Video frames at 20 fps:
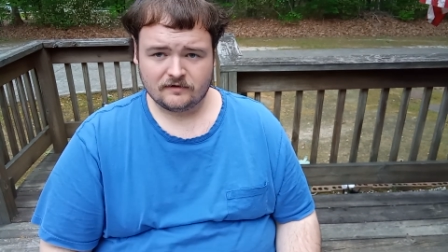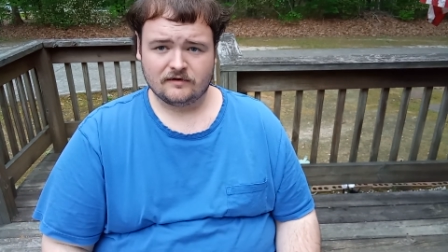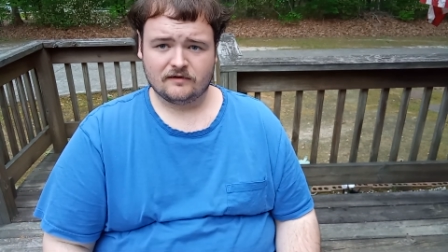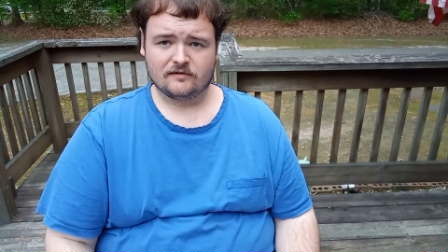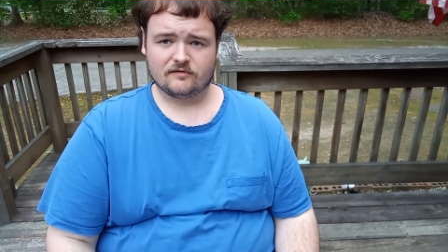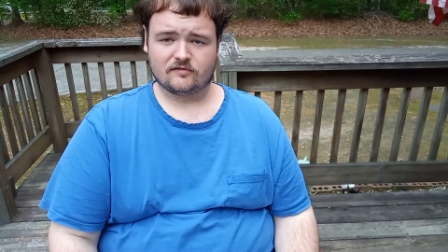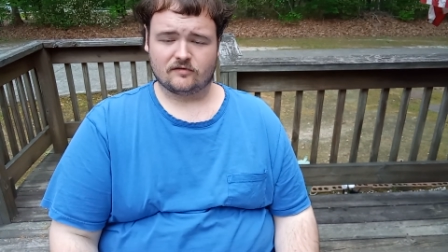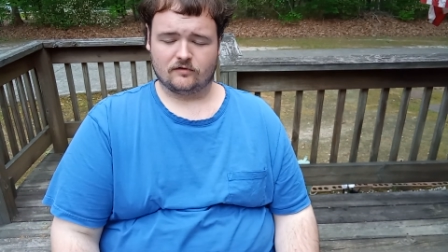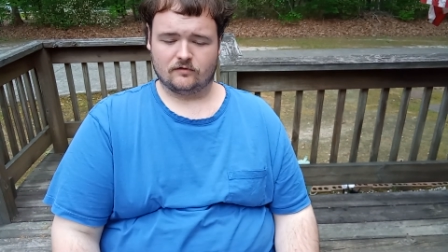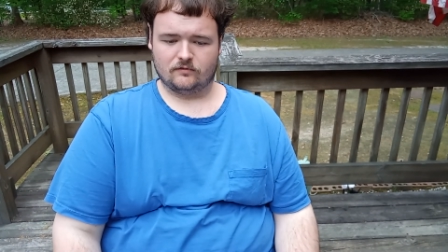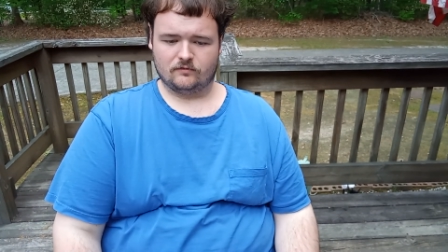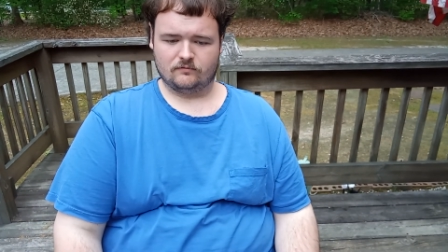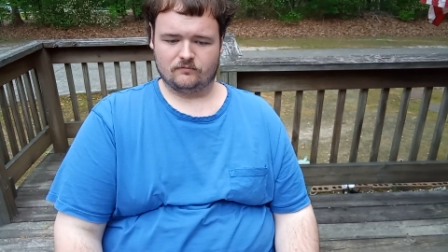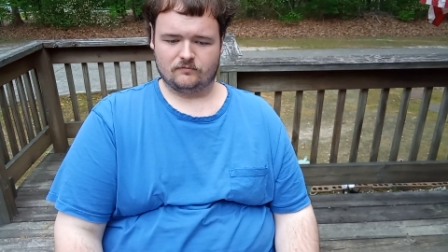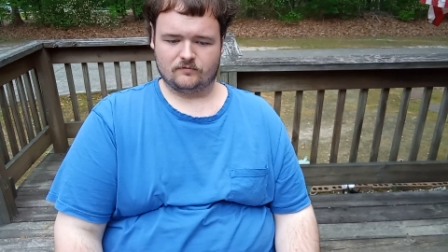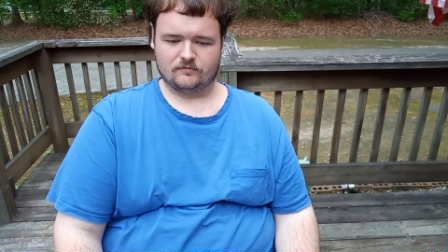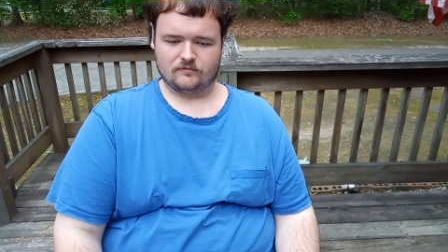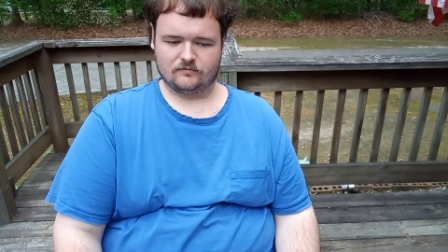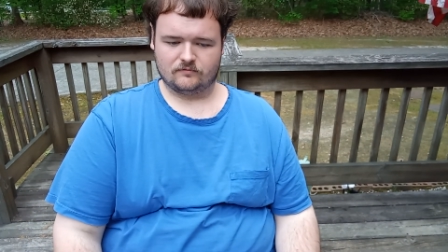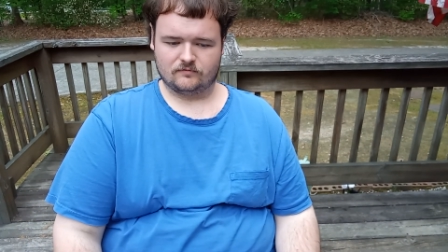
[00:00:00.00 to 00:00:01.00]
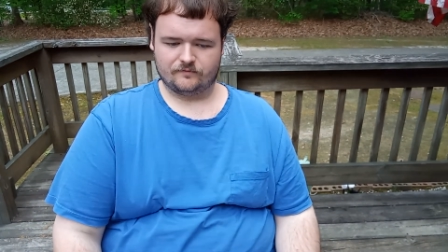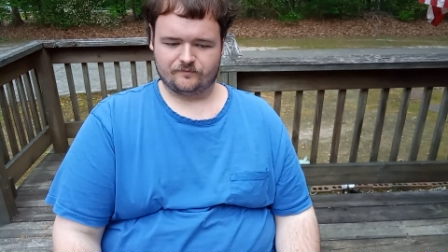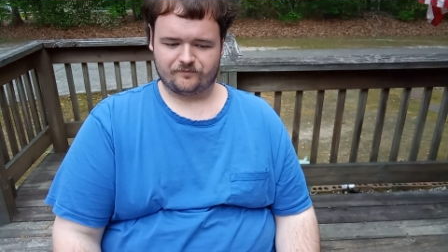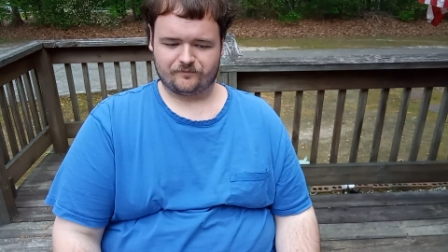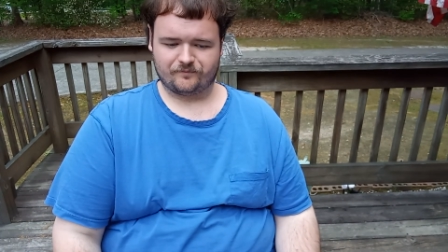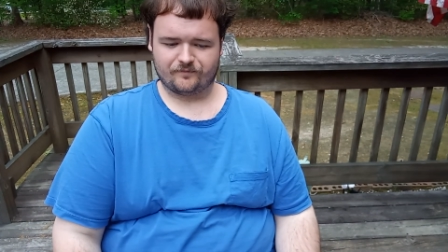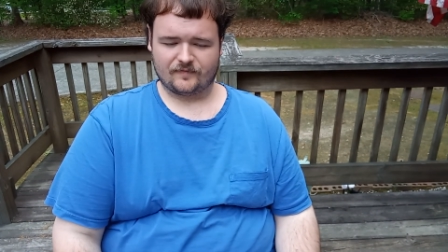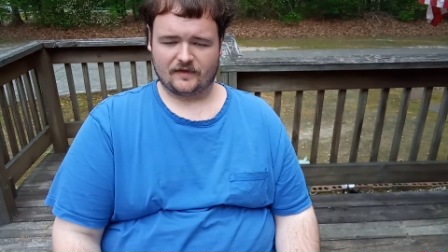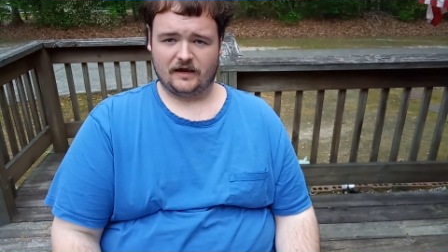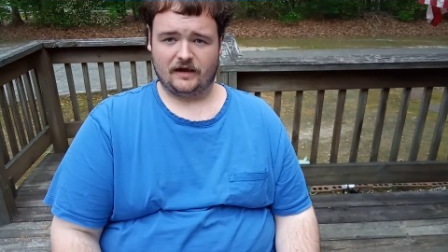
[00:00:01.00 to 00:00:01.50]
So,
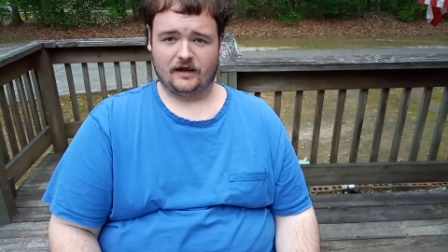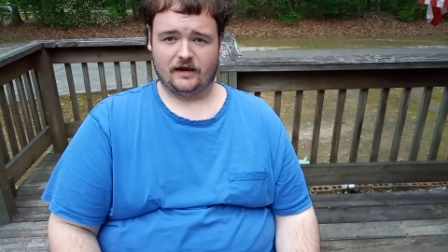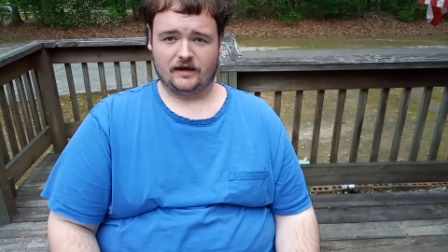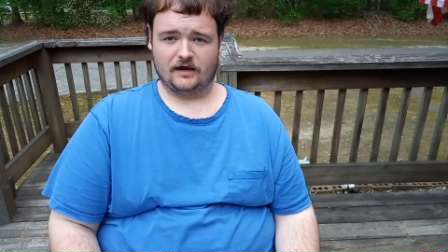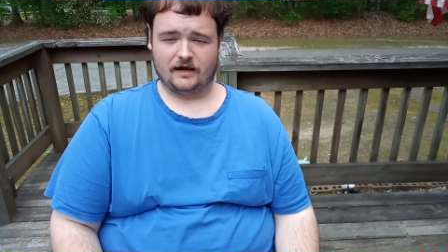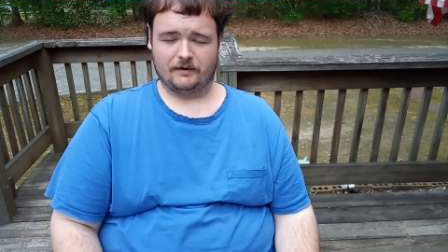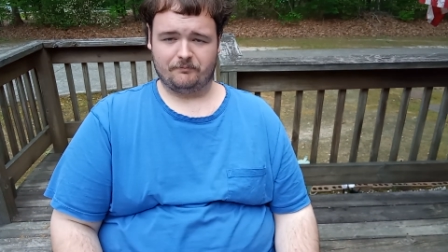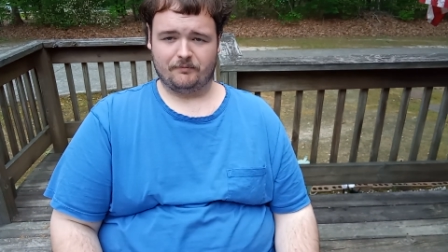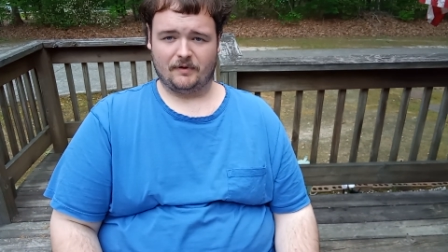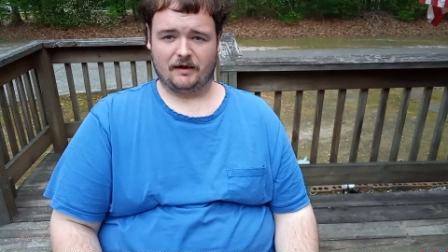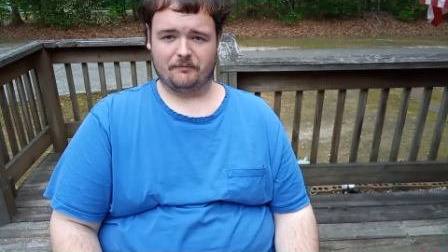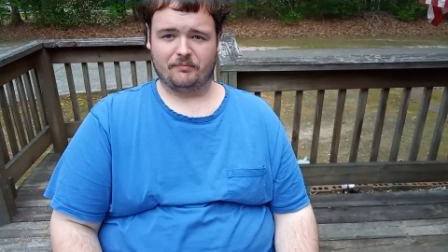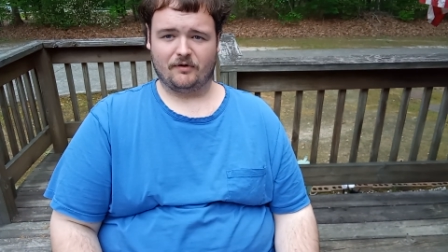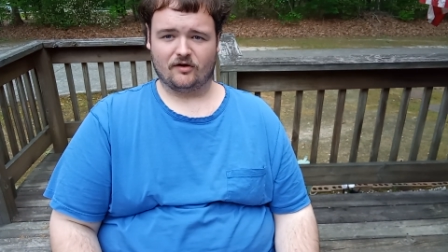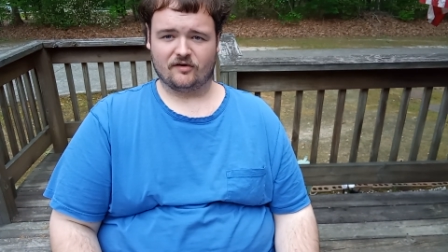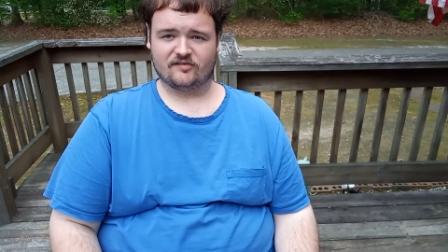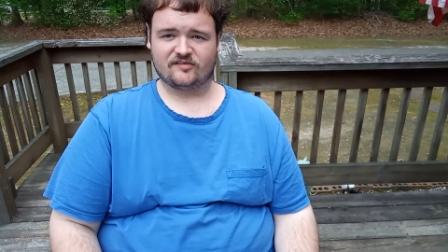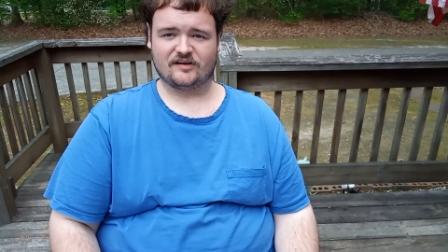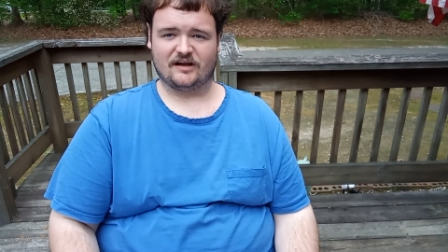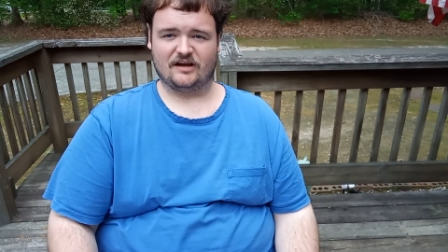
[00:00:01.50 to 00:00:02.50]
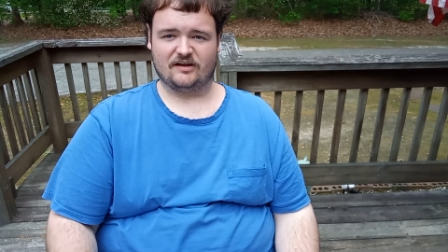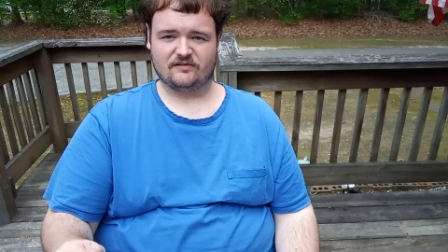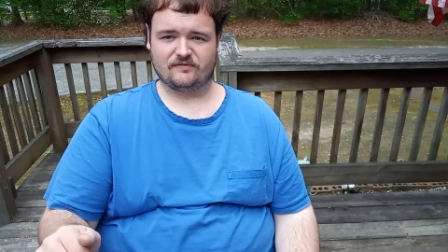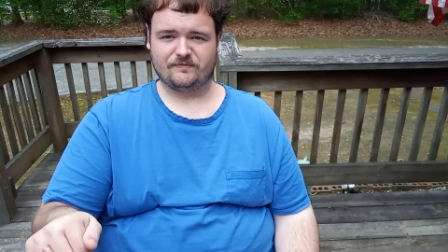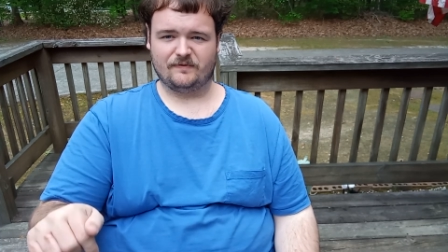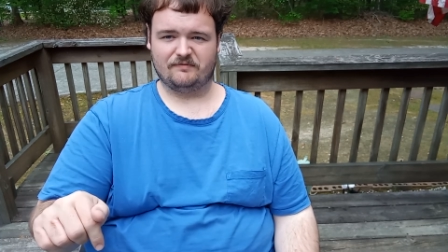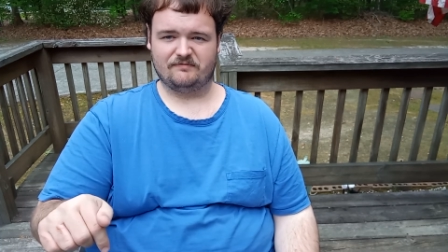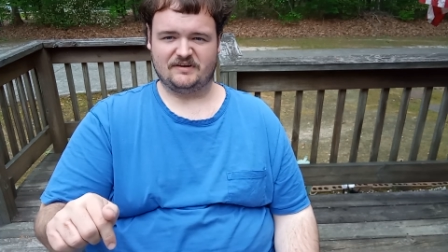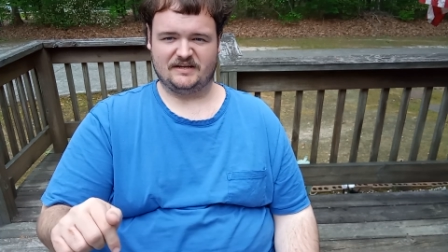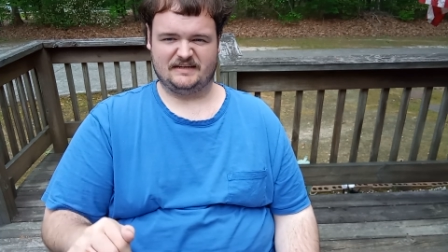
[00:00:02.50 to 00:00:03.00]
and I, I bought a size
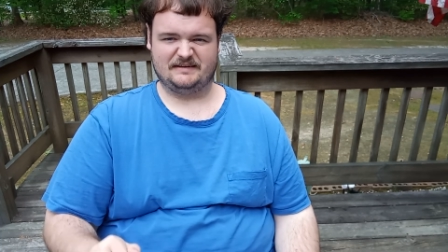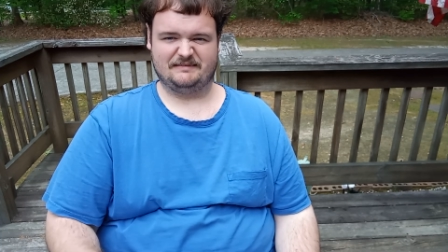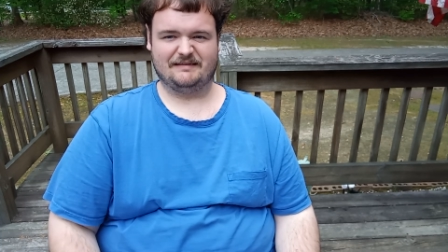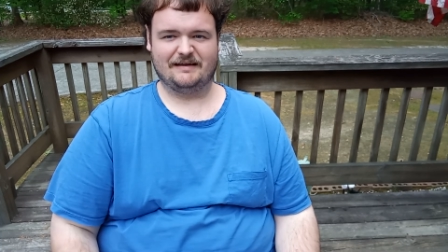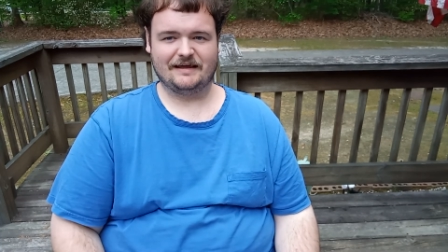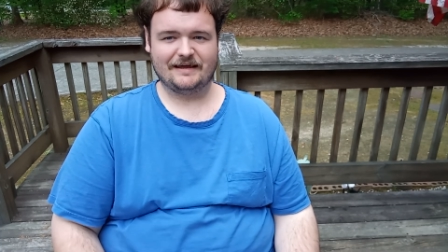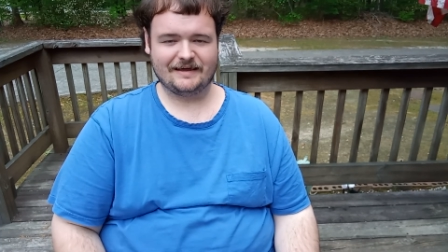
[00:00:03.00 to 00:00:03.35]
15